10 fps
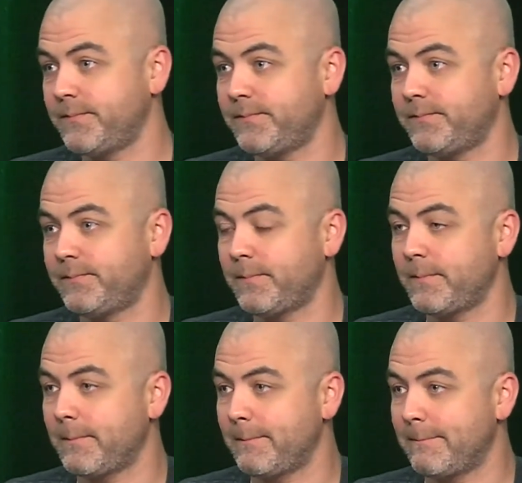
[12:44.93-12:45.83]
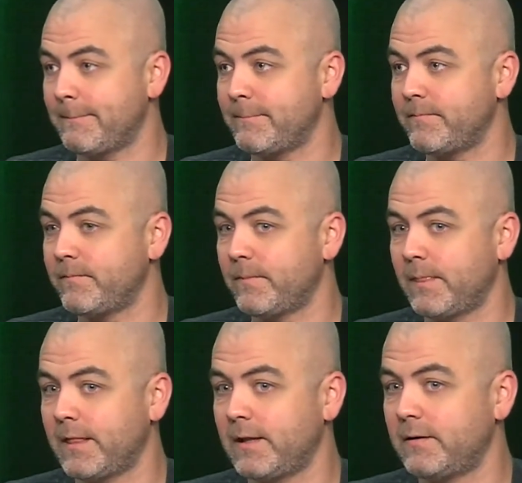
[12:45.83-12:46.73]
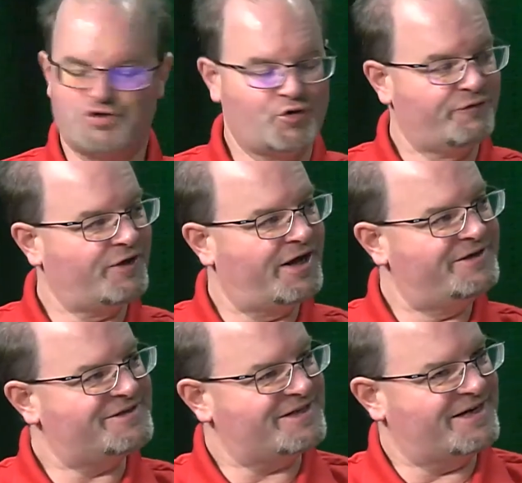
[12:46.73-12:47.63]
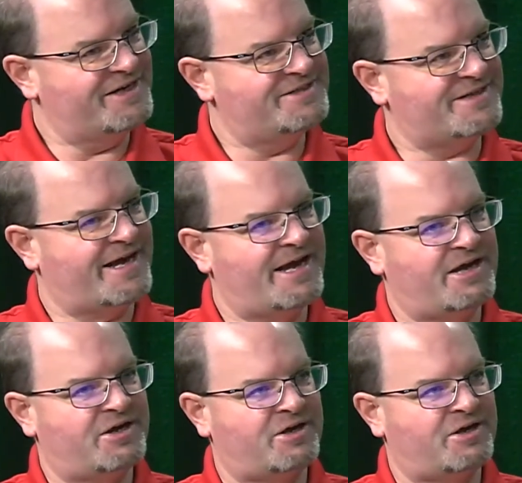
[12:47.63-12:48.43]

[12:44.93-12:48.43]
So the Southern New Hampshire Tour of Lights is a